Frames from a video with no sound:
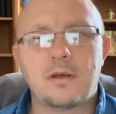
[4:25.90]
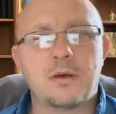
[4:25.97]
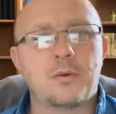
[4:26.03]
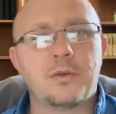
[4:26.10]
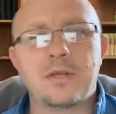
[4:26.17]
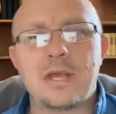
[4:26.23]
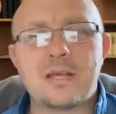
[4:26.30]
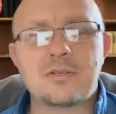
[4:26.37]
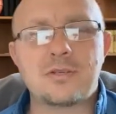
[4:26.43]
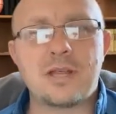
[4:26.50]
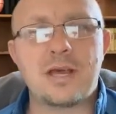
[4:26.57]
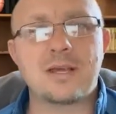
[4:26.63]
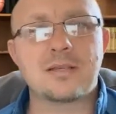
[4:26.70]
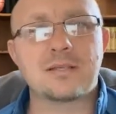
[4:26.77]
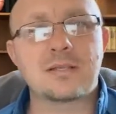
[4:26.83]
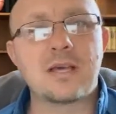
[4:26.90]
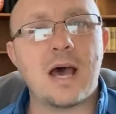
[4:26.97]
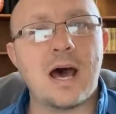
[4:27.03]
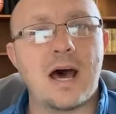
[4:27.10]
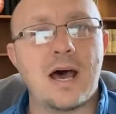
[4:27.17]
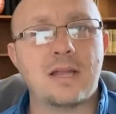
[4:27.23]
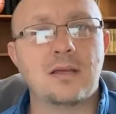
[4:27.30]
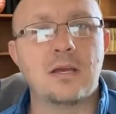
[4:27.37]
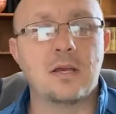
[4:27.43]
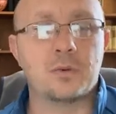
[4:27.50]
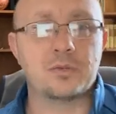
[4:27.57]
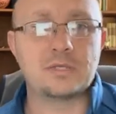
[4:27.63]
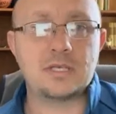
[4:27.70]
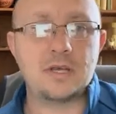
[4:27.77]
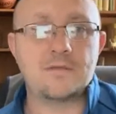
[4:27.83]
Well, the answer to that is God.
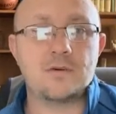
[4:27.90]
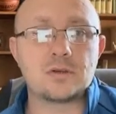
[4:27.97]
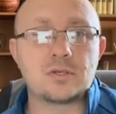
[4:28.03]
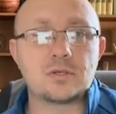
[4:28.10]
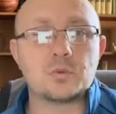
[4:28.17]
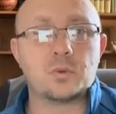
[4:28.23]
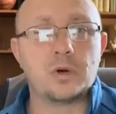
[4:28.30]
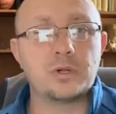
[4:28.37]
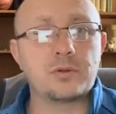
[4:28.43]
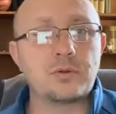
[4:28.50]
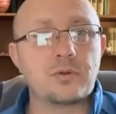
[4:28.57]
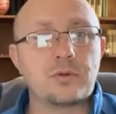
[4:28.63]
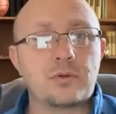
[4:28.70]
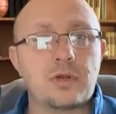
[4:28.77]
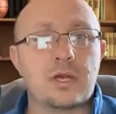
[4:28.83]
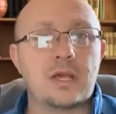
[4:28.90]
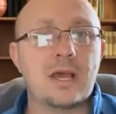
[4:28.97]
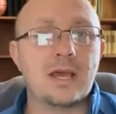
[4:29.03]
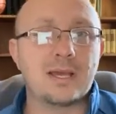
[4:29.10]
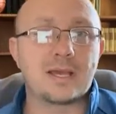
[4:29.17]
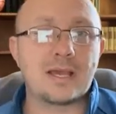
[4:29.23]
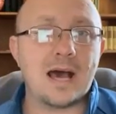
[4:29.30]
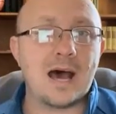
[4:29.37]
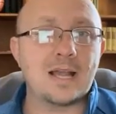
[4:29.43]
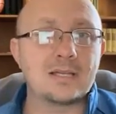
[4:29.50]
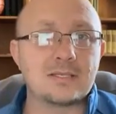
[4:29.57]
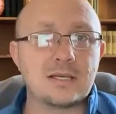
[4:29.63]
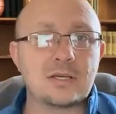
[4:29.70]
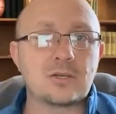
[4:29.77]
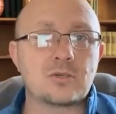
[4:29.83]
We see in verses 1 through 3, God
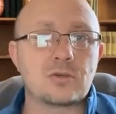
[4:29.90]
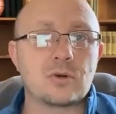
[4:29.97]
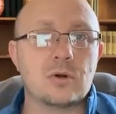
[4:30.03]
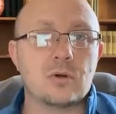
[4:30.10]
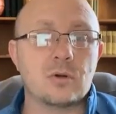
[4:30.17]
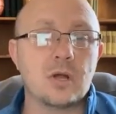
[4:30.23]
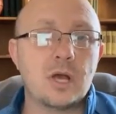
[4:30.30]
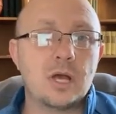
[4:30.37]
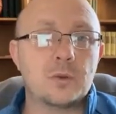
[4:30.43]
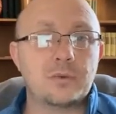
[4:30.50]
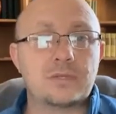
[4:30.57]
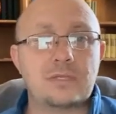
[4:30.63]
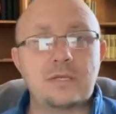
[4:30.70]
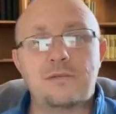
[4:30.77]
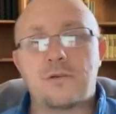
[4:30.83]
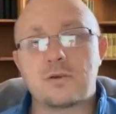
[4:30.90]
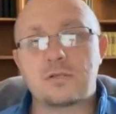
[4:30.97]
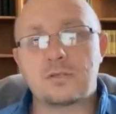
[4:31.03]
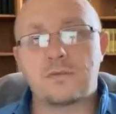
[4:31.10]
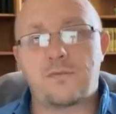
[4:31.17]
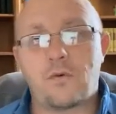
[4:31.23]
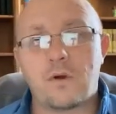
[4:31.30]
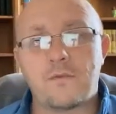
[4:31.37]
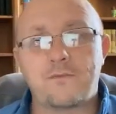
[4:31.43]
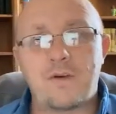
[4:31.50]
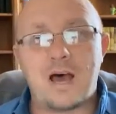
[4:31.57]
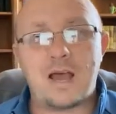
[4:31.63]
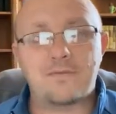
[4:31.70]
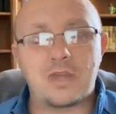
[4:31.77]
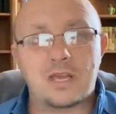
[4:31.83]
is in control. We see verses 4 and
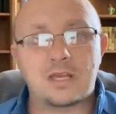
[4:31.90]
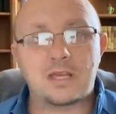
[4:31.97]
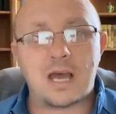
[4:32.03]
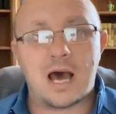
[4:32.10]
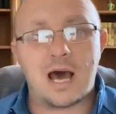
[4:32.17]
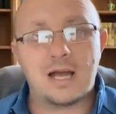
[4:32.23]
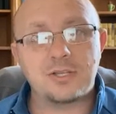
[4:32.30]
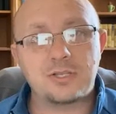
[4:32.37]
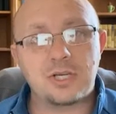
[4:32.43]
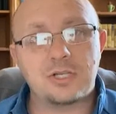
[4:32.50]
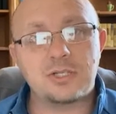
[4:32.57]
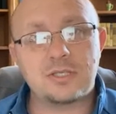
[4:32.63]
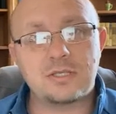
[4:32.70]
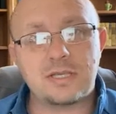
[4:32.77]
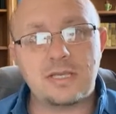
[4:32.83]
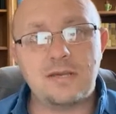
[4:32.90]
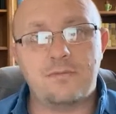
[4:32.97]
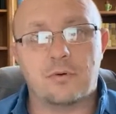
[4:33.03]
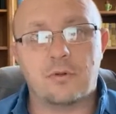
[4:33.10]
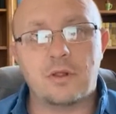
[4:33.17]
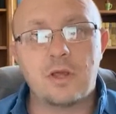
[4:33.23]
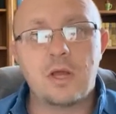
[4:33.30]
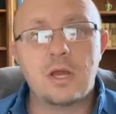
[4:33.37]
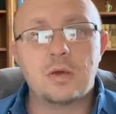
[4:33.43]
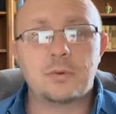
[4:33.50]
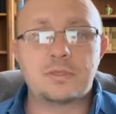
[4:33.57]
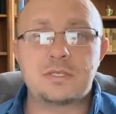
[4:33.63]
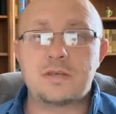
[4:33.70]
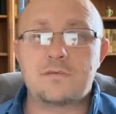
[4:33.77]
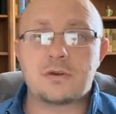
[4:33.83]
5 that God judges evil.
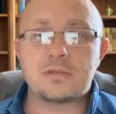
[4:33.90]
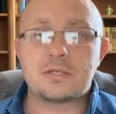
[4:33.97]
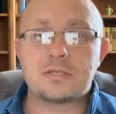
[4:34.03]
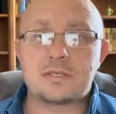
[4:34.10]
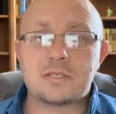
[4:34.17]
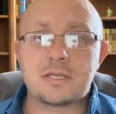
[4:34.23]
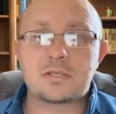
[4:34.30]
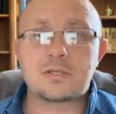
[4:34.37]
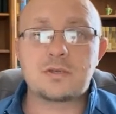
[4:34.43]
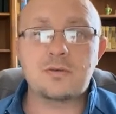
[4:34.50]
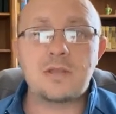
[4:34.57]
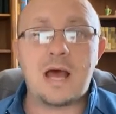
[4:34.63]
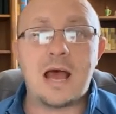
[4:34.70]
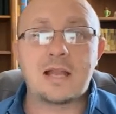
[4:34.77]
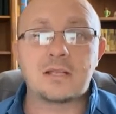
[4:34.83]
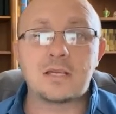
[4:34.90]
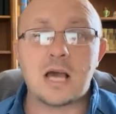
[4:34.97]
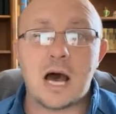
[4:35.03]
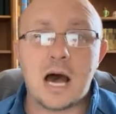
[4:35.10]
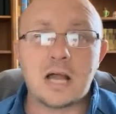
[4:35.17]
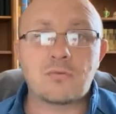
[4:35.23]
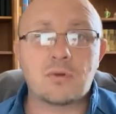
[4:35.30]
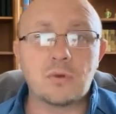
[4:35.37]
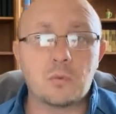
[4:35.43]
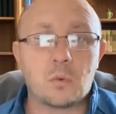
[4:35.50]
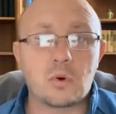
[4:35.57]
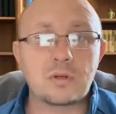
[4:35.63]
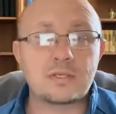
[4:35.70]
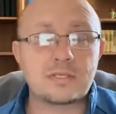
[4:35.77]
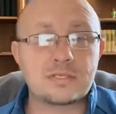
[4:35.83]
We see verses 6 through 9, God
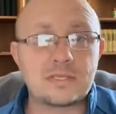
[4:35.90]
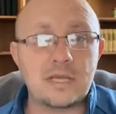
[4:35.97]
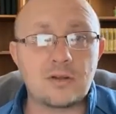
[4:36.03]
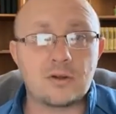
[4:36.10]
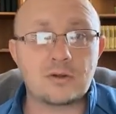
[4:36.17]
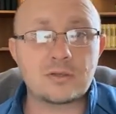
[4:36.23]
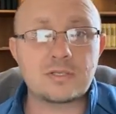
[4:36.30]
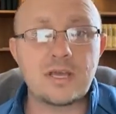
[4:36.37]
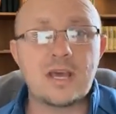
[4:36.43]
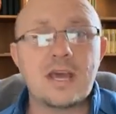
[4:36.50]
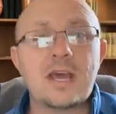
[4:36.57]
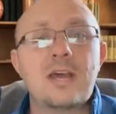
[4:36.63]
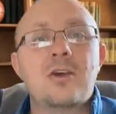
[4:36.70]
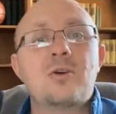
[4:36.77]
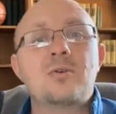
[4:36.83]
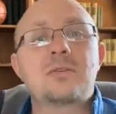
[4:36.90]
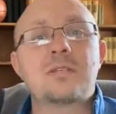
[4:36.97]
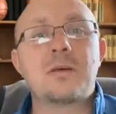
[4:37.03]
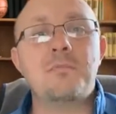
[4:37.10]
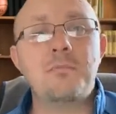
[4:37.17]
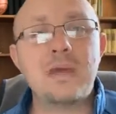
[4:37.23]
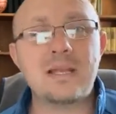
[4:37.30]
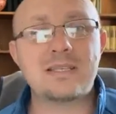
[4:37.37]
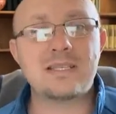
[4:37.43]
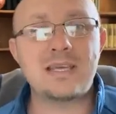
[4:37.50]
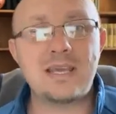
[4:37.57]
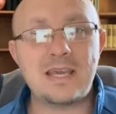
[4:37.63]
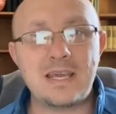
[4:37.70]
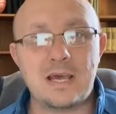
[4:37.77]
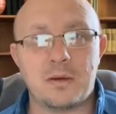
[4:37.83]
rewards sinners who submit to
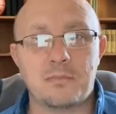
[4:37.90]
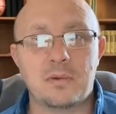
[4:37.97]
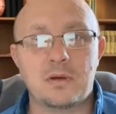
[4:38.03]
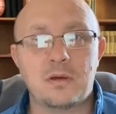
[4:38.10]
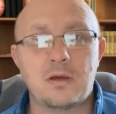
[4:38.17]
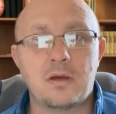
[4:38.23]
him.